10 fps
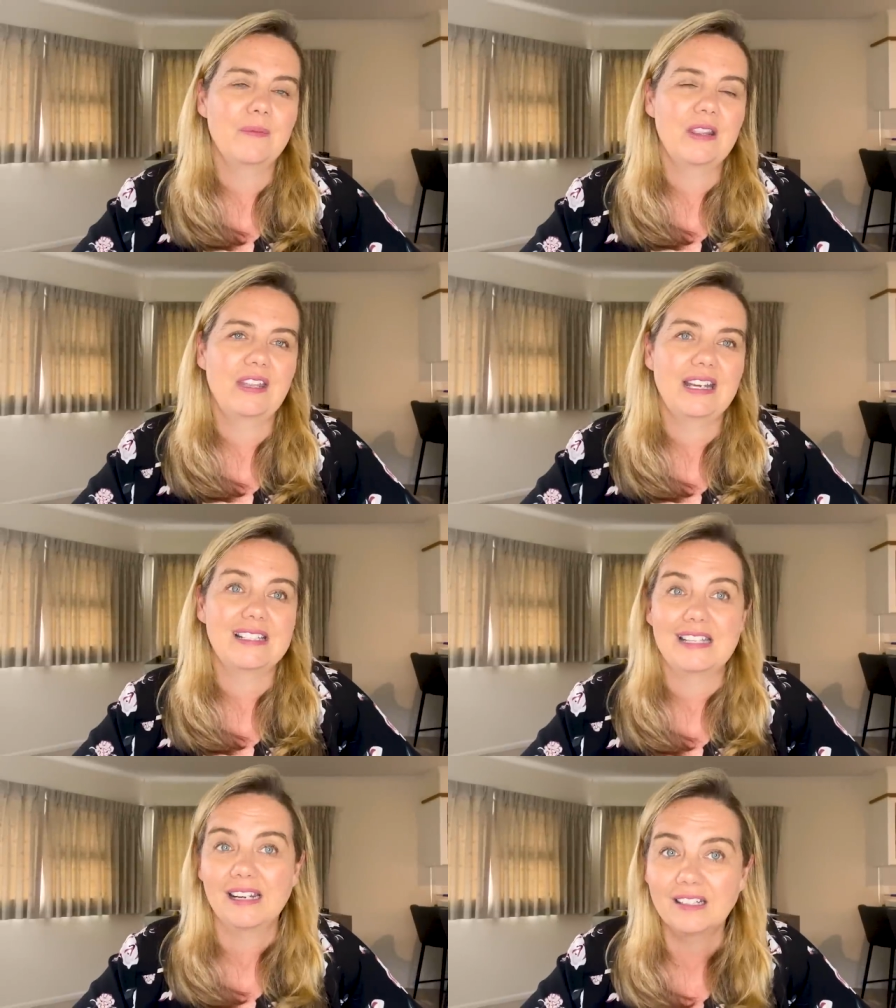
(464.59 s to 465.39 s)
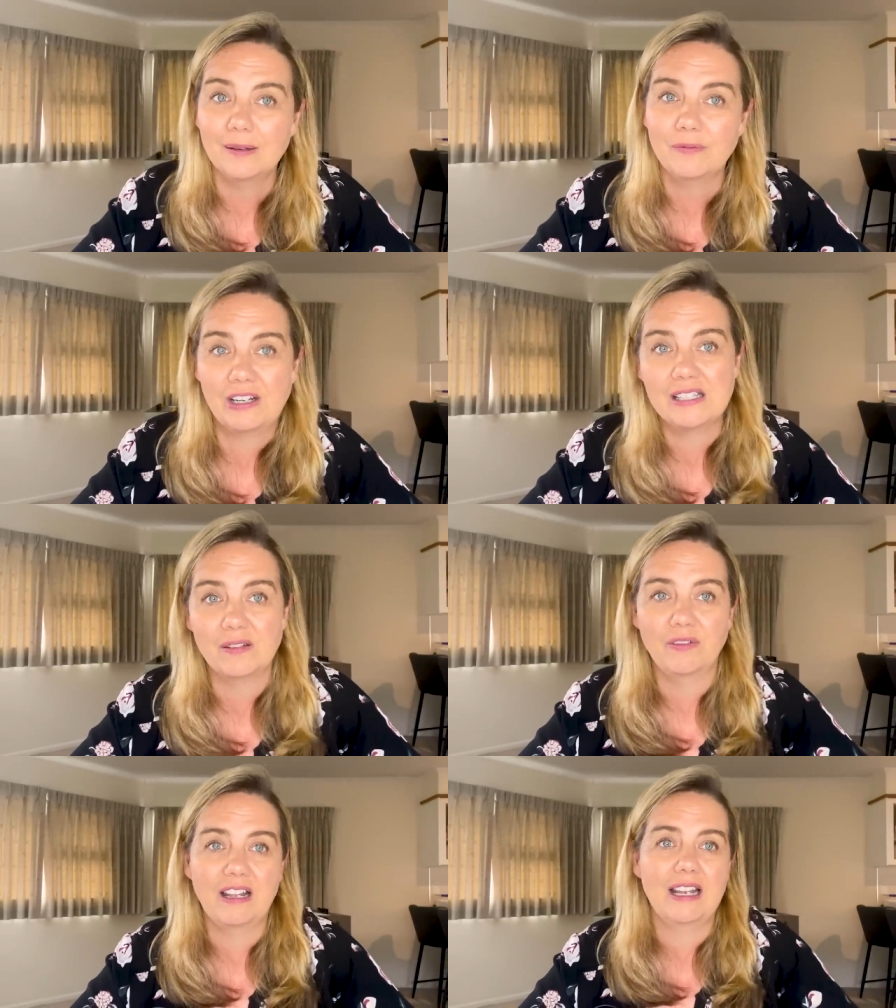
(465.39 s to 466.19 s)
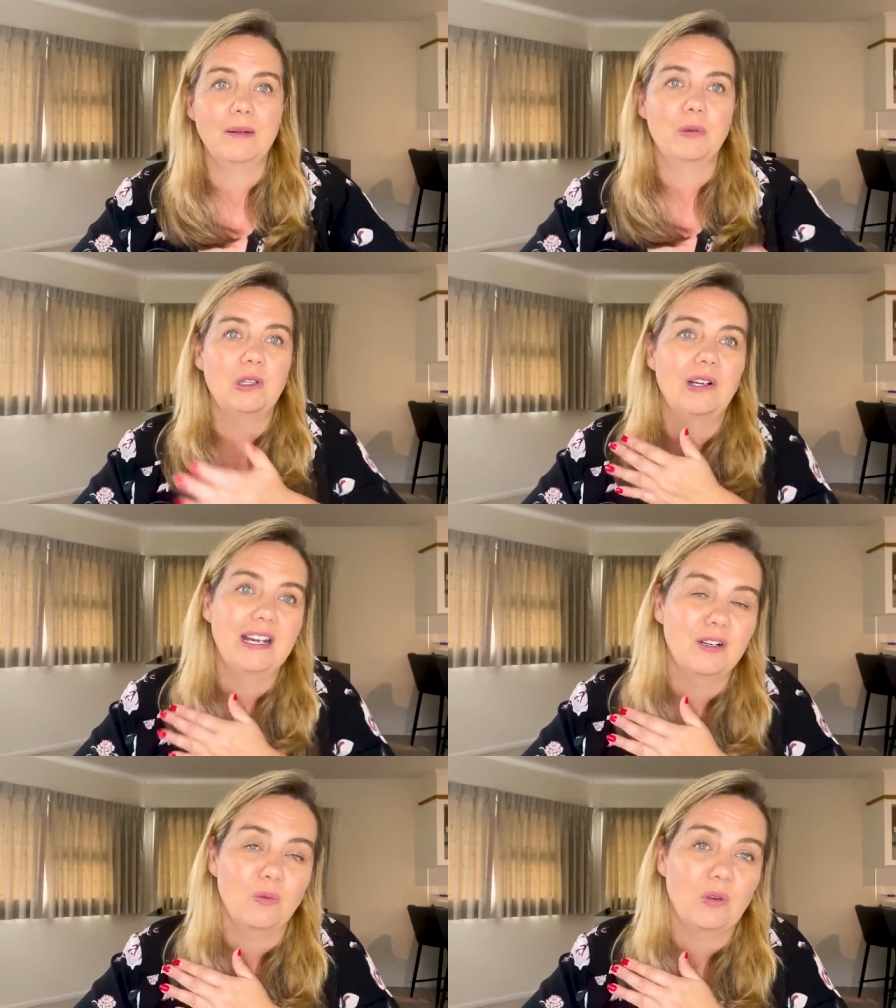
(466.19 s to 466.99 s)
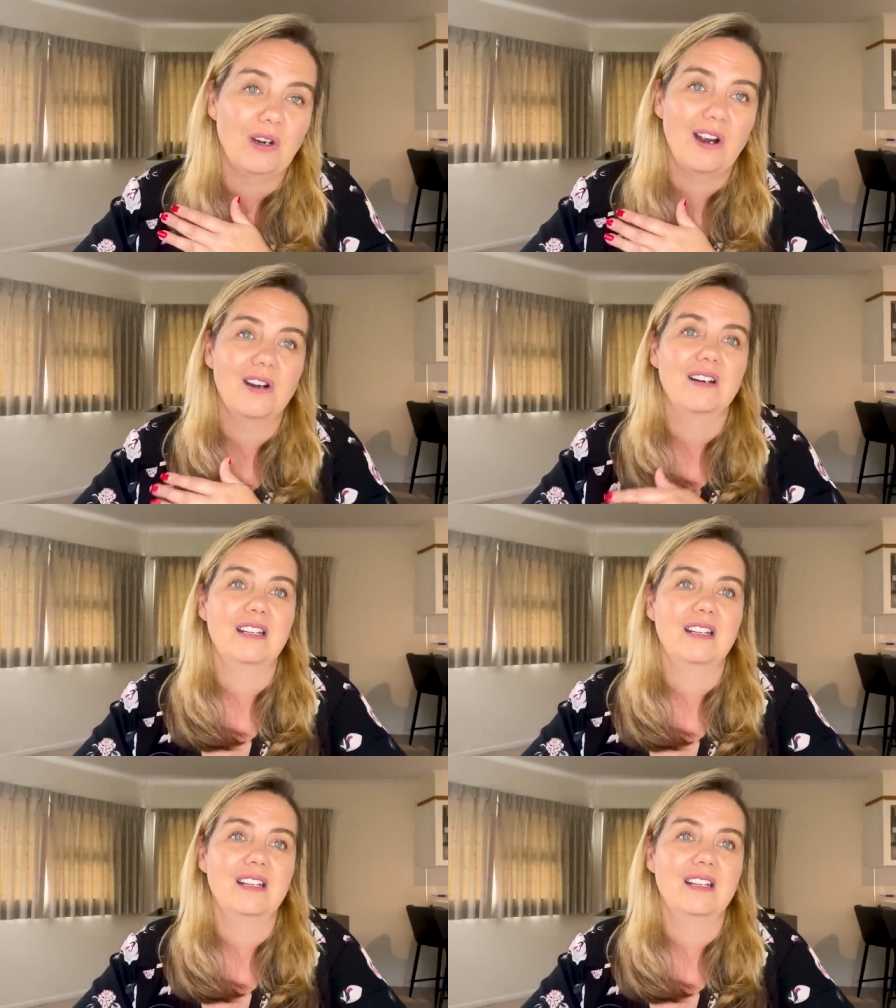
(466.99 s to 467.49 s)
They stand up, face the flag, put their hand over their heart,